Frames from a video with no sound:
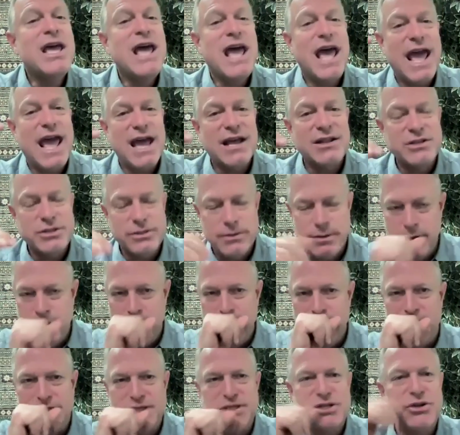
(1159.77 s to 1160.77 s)
and
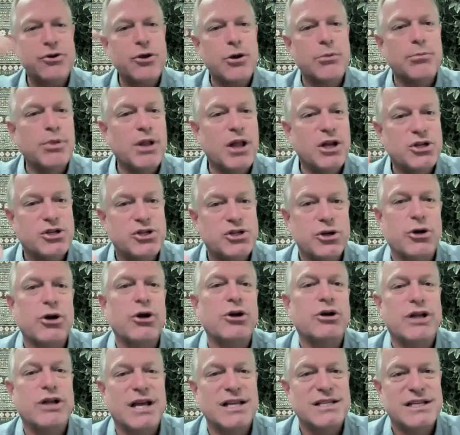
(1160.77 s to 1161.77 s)
so your blood sugar
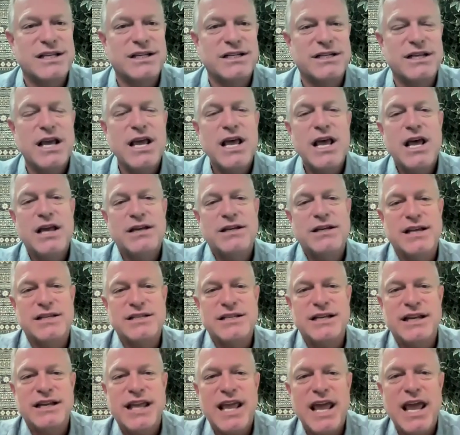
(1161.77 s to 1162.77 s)
doesn't
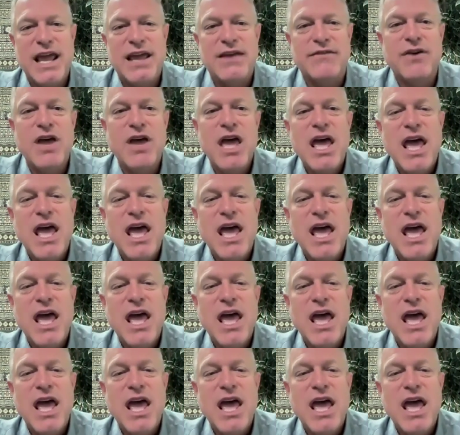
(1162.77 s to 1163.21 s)
cave.